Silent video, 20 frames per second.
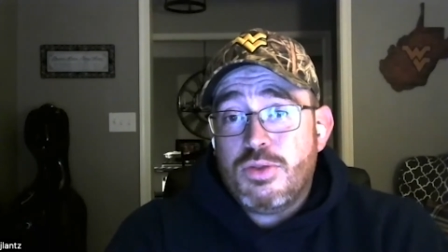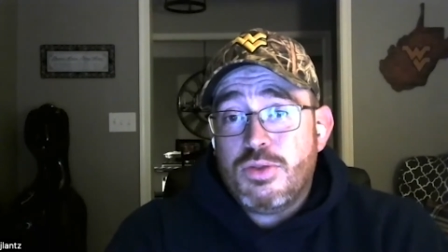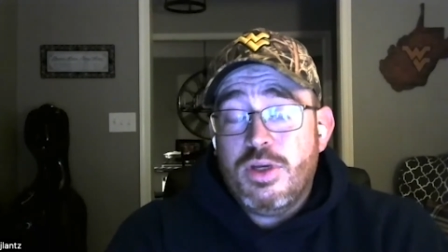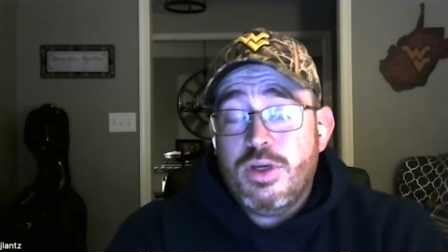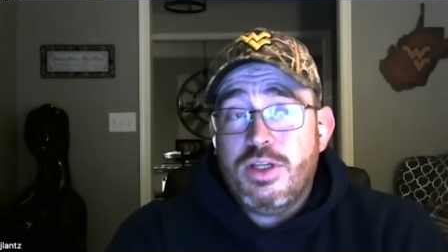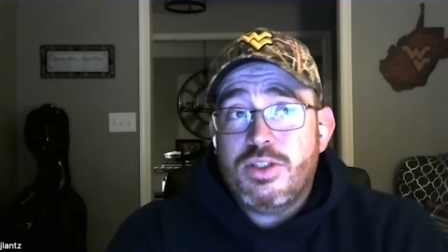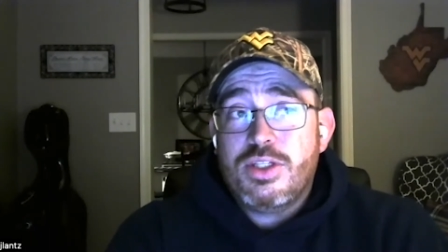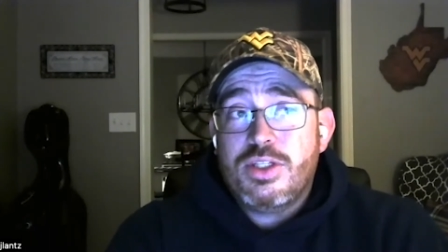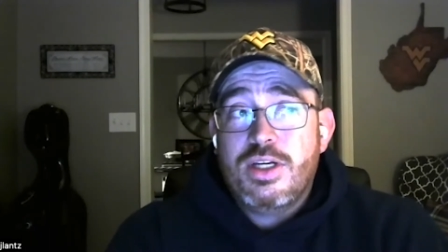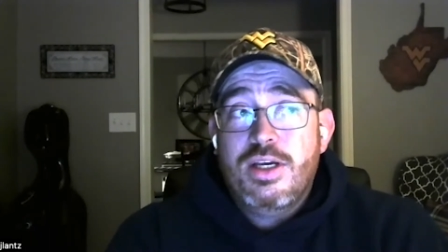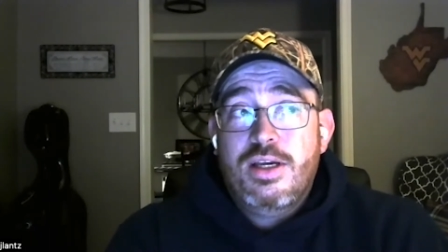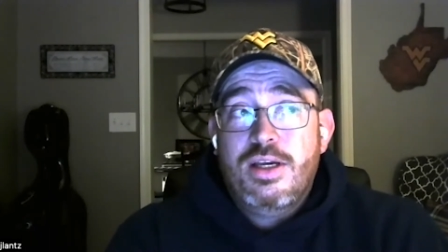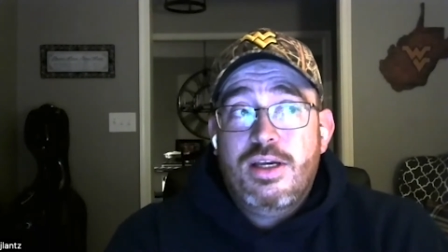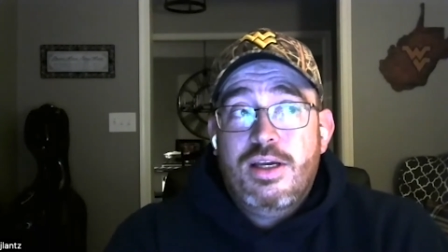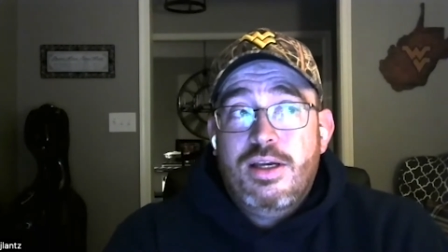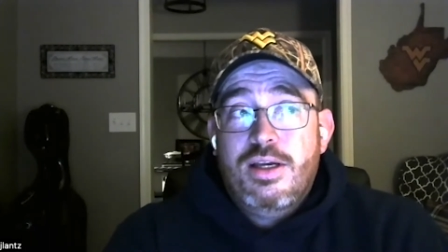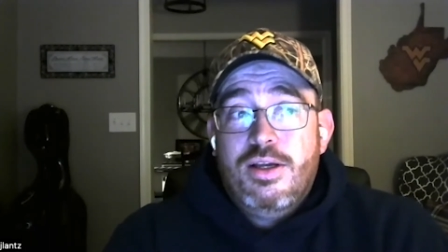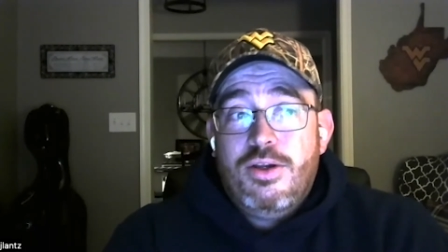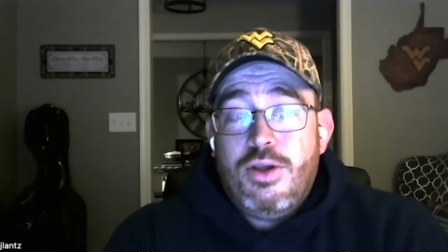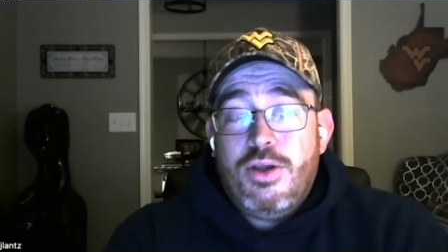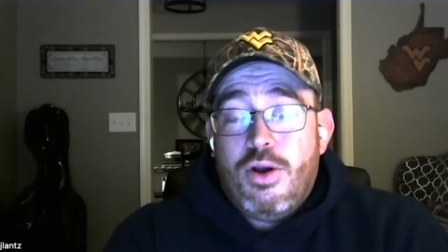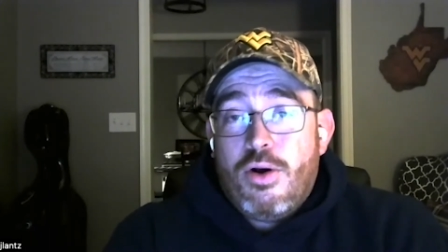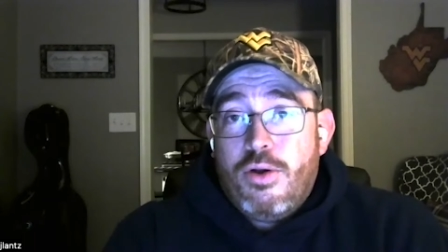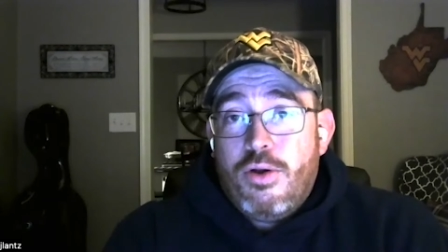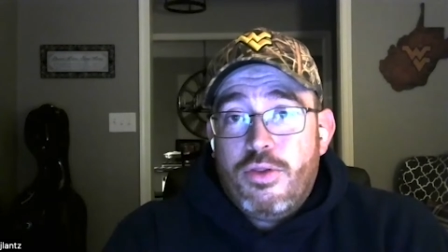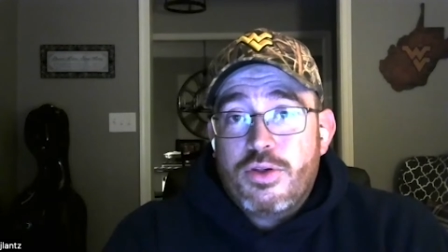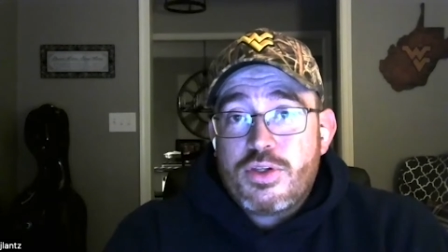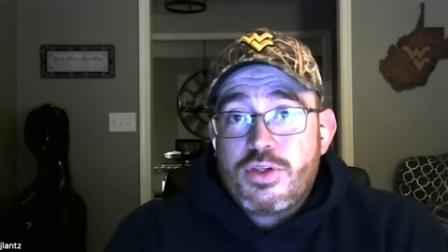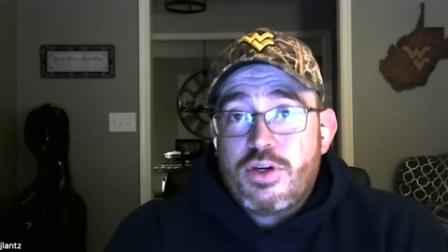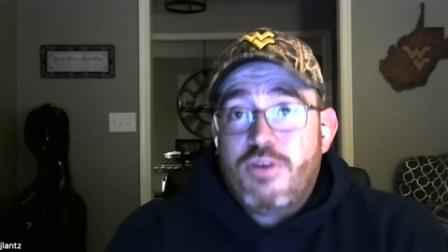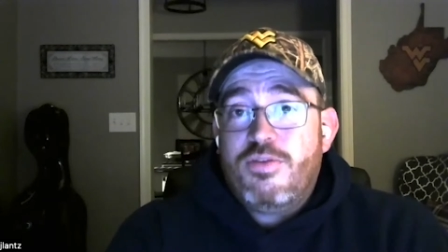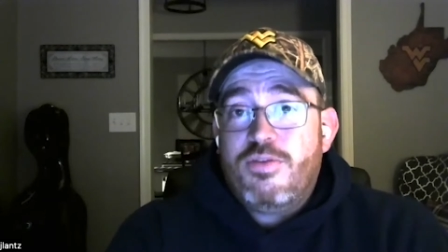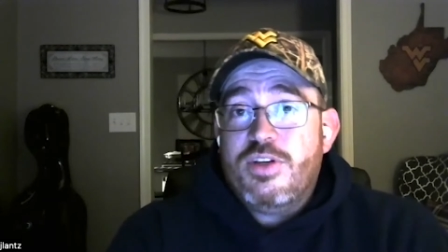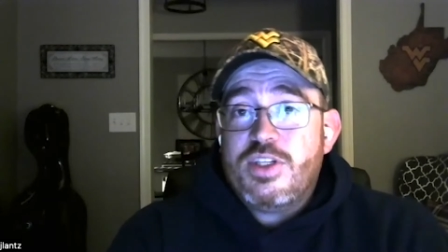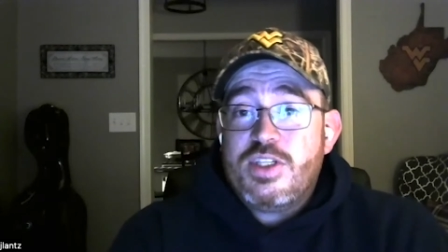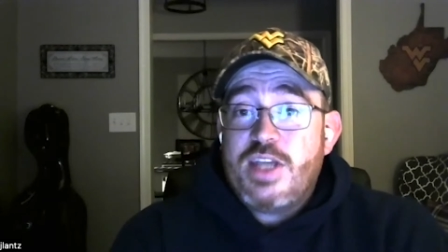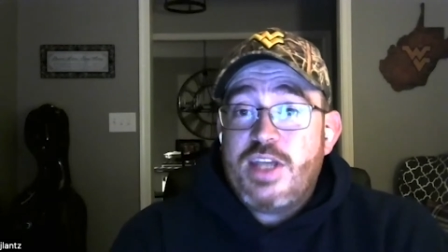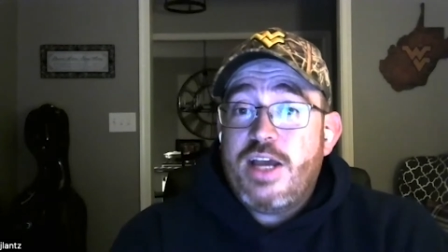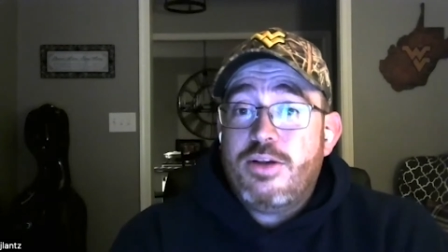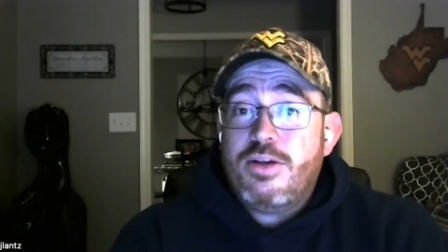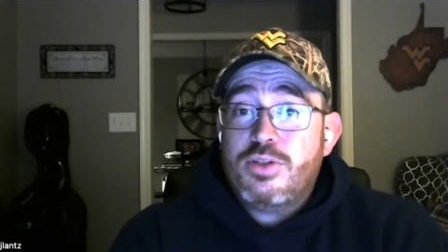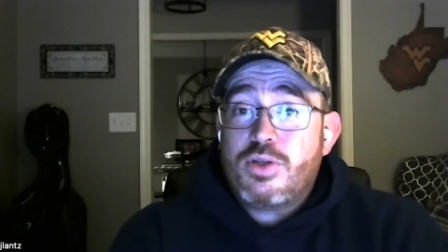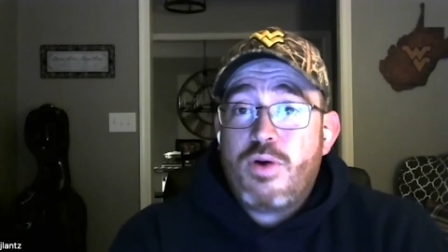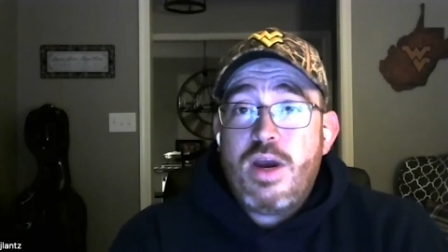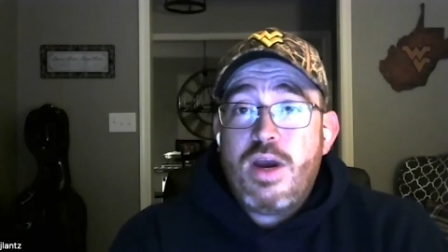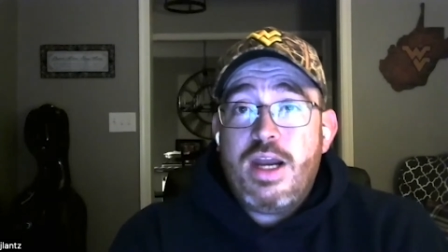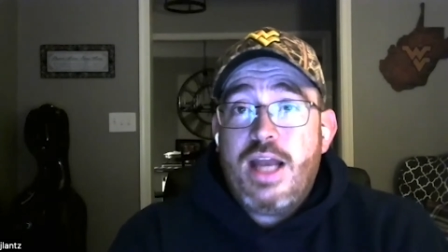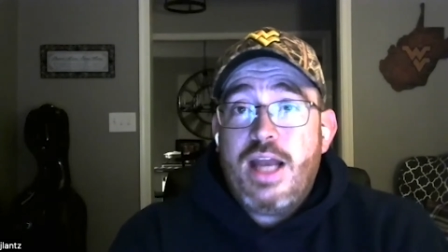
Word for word: which, you know, on the surface sounds great.